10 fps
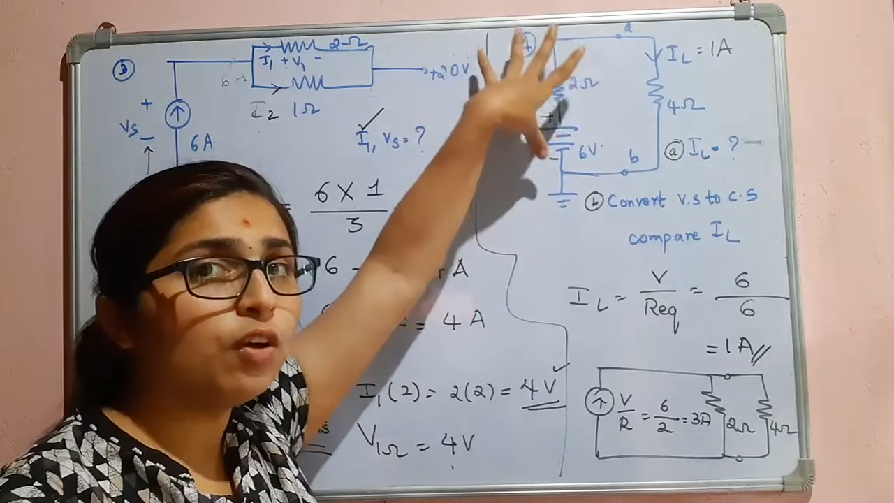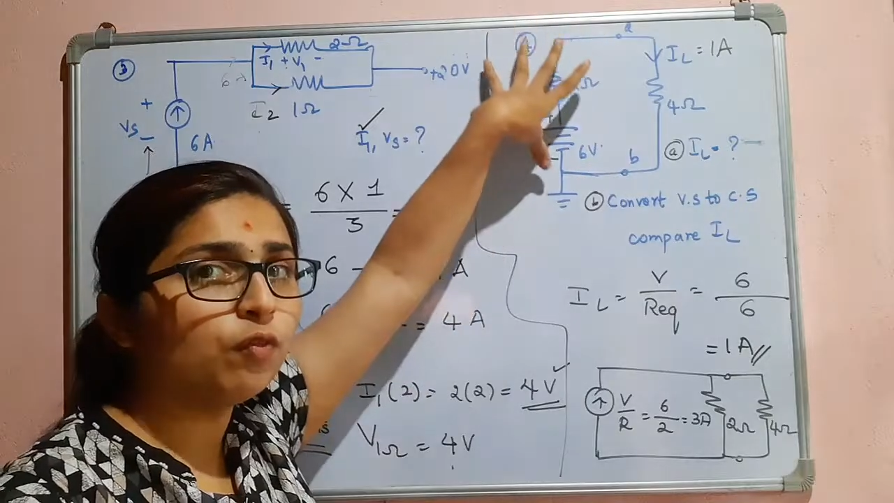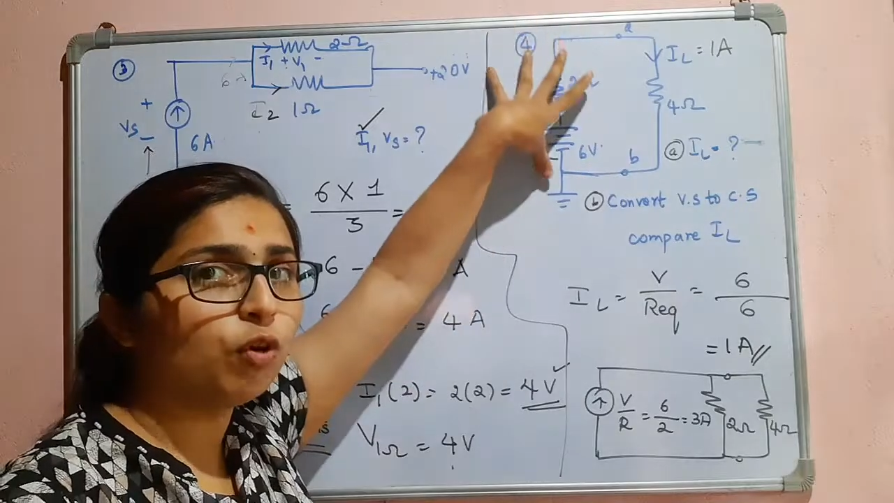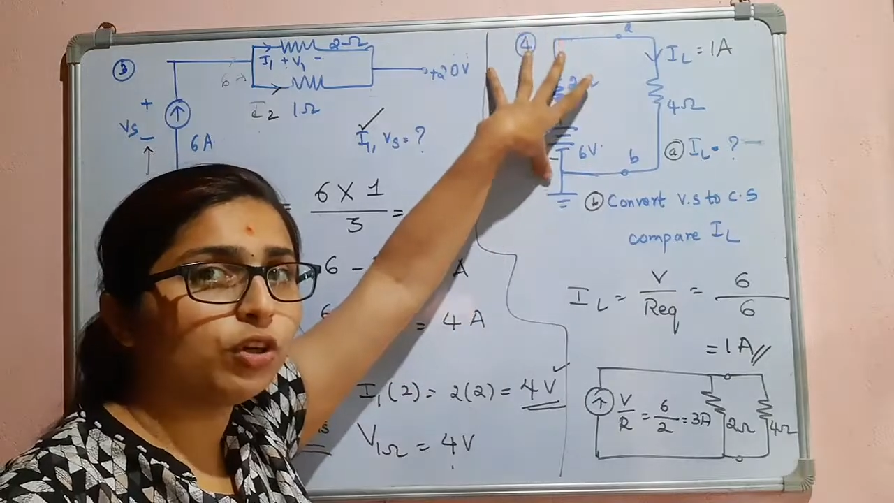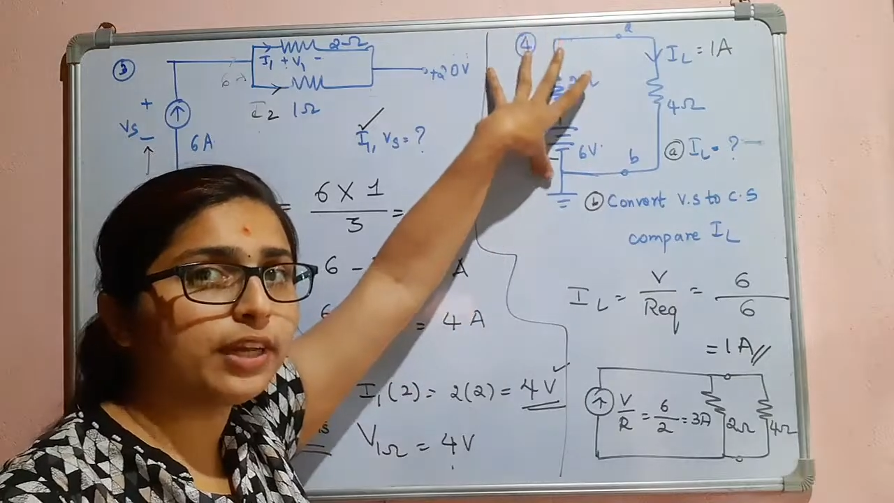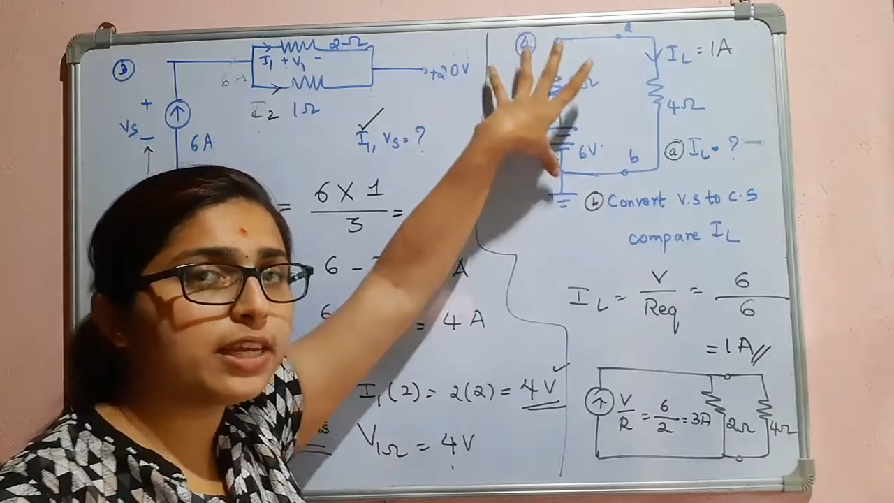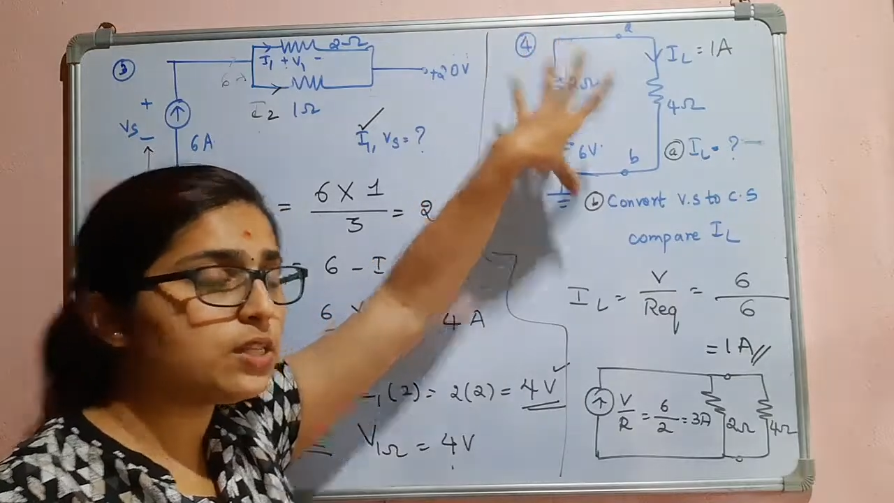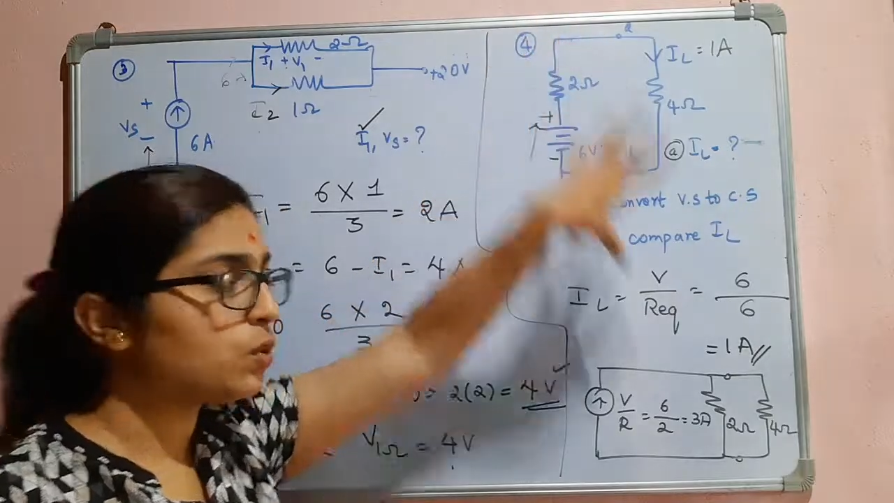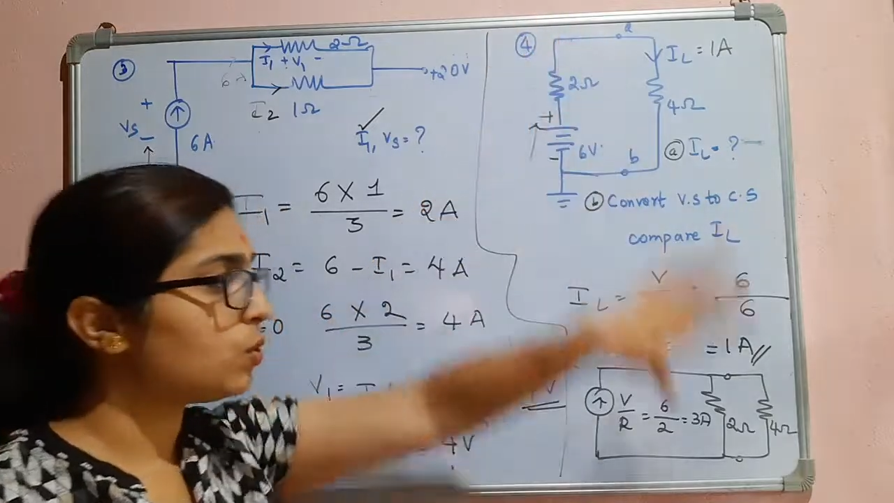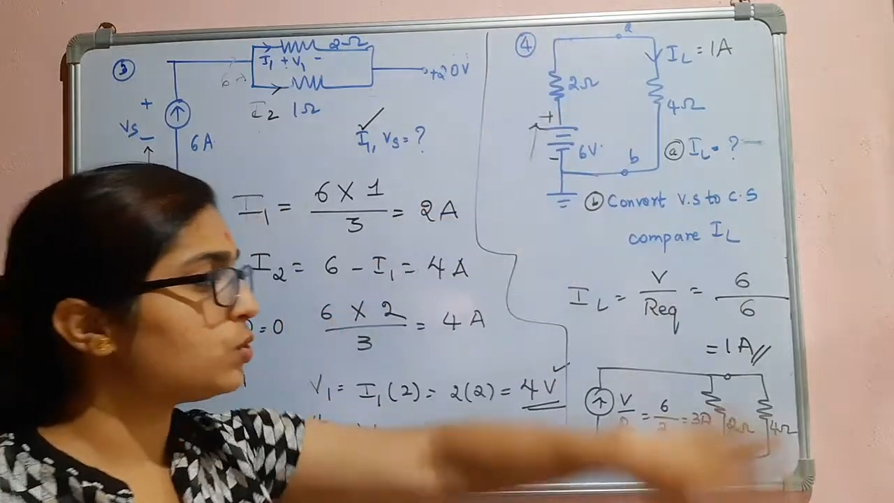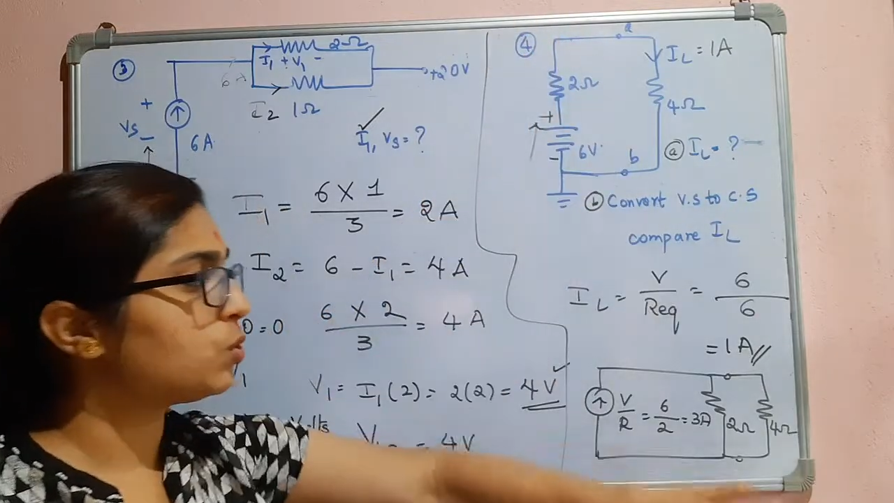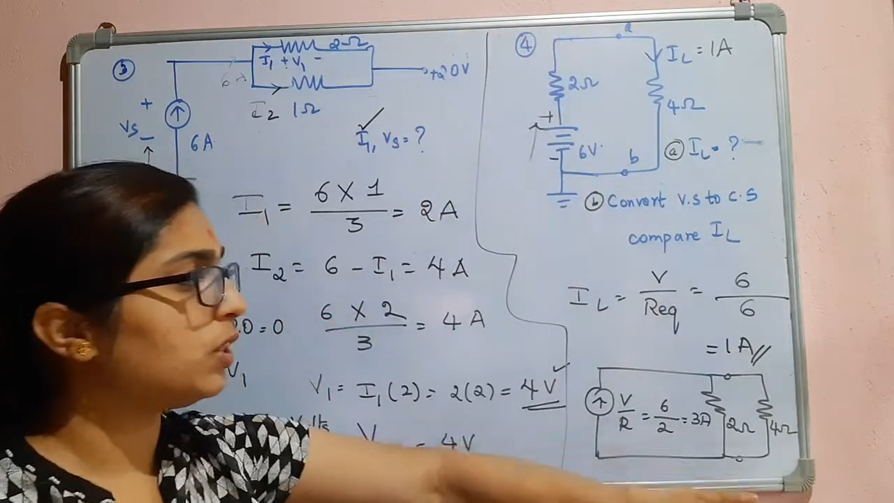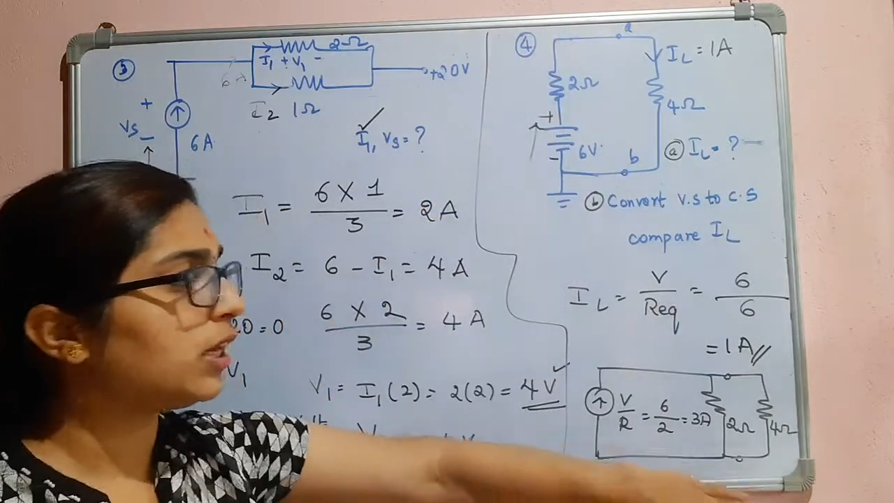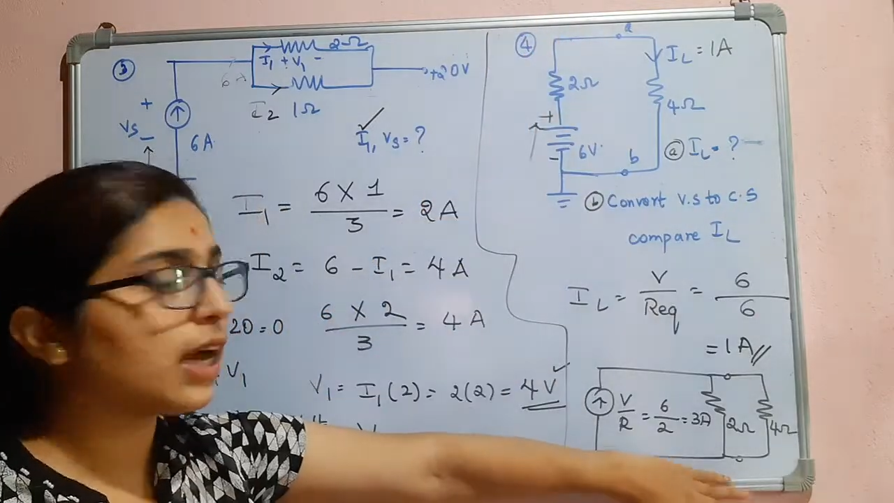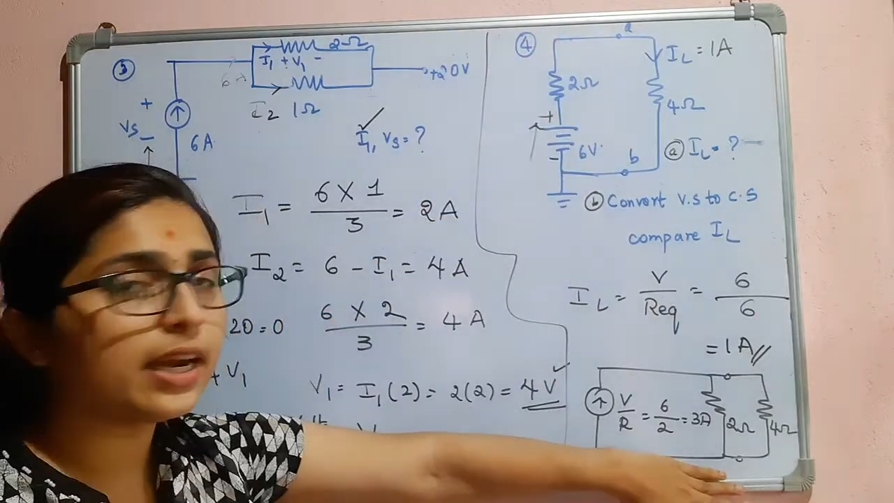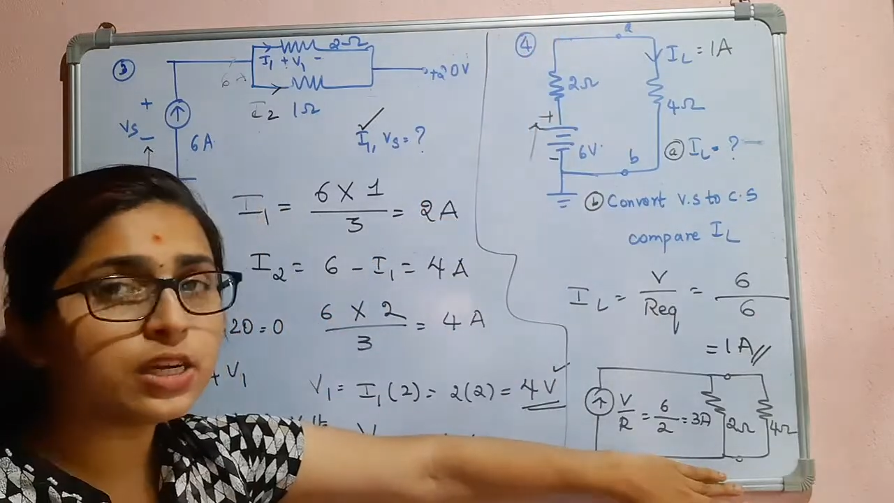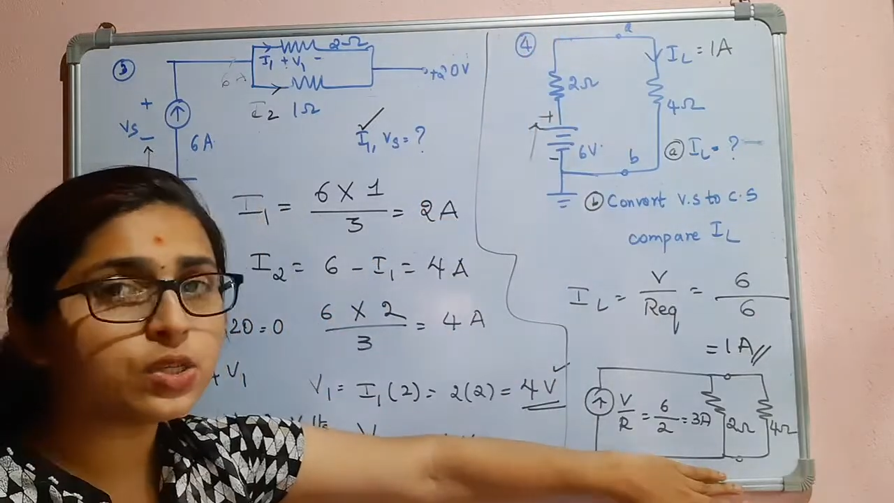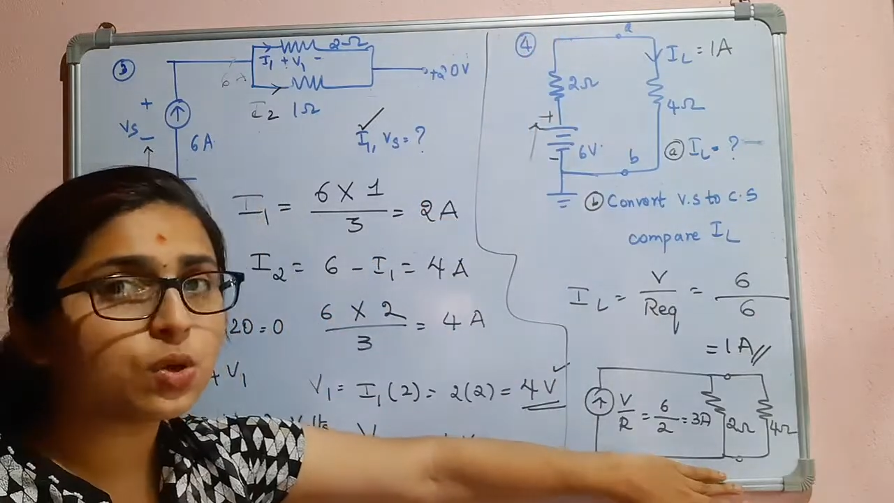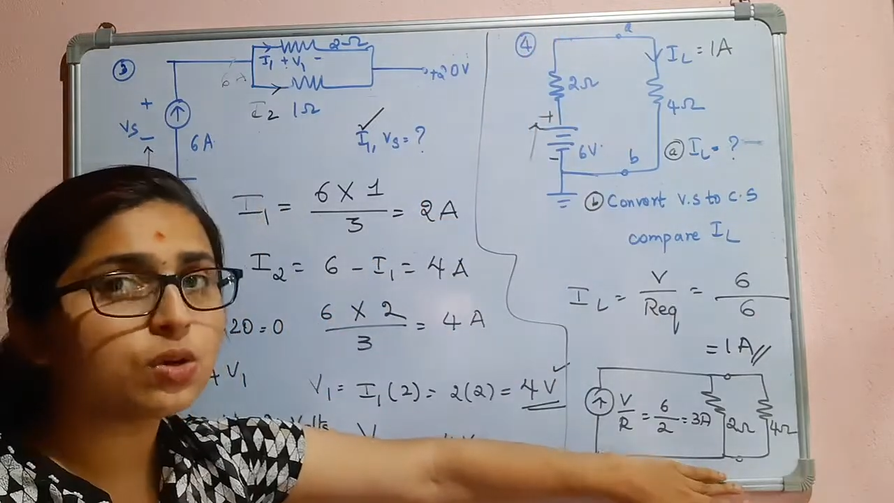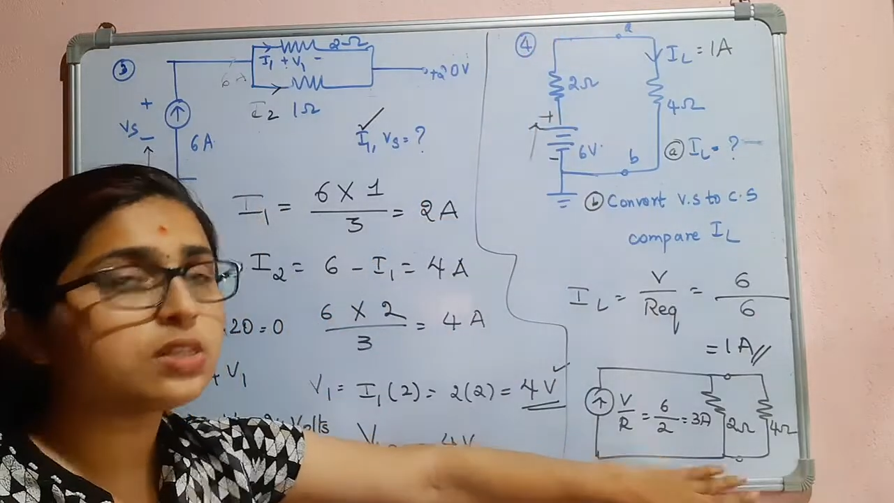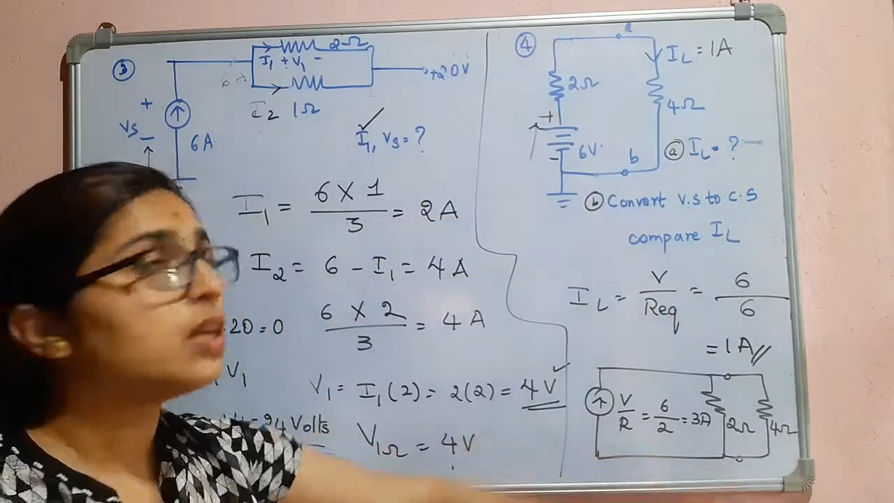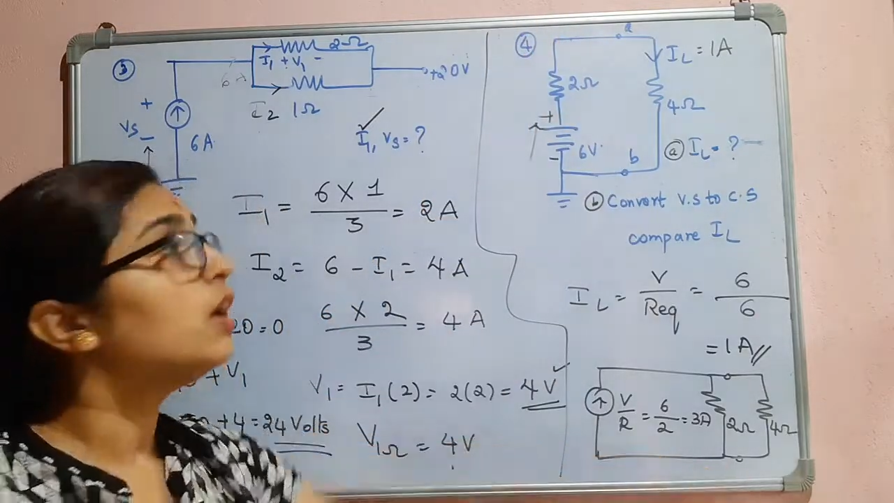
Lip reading: voltage source to the current source.